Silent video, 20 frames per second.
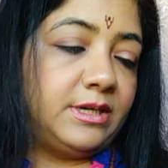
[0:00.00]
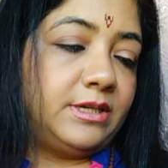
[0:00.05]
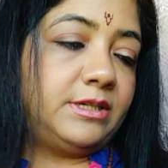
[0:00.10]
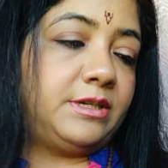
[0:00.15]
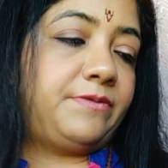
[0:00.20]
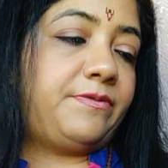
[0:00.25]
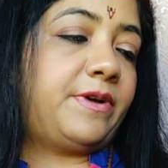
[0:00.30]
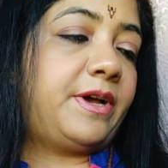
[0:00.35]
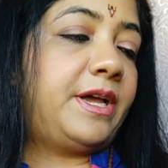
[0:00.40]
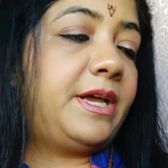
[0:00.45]

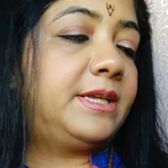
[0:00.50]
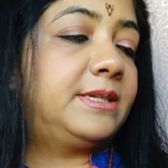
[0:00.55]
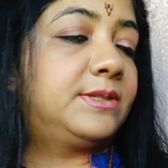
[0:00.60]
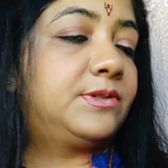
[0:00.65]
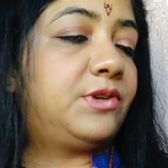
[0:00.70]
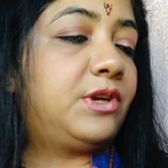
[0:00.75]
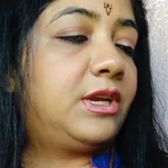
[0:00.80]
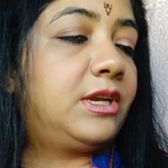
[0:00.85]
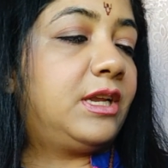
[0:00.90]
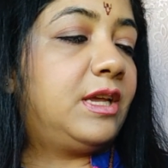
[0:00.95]
defiance,
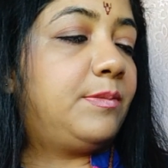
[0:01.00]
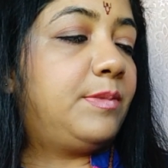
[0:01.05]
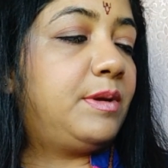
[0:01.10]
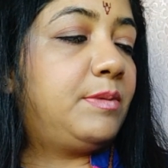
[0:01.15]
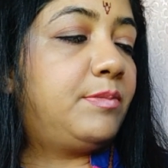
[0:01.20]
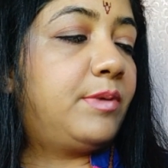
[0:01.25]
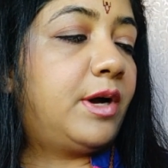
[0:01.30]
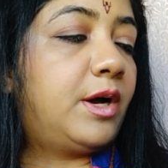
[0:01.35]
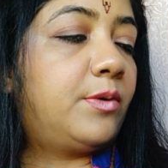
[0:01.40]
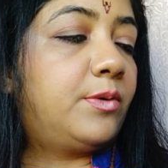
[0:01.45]

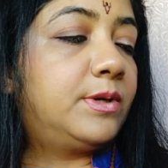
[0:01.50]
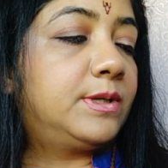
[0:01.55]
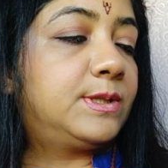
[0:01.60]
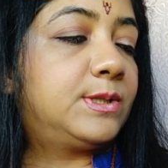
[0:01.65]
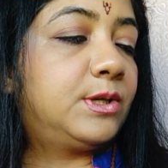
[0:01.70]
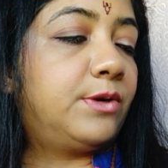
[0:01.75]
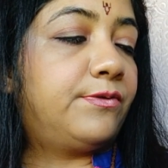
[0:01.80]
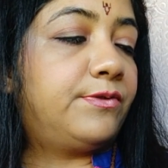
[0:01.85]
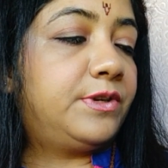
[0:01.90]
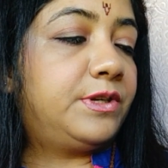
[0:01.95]
reclaiming power,
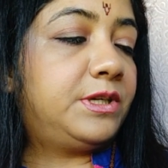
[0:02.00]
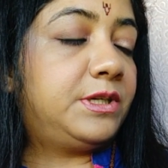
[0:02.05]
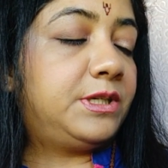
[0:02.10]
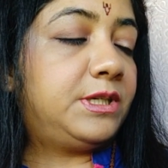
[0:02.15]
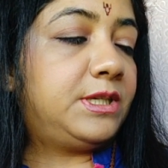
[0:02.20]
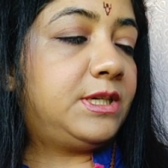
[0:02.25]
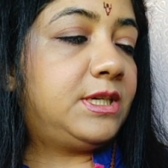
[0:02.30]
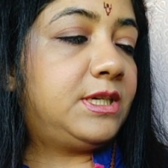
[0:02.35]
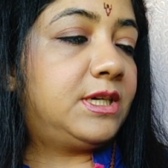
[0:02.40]
sovereignty,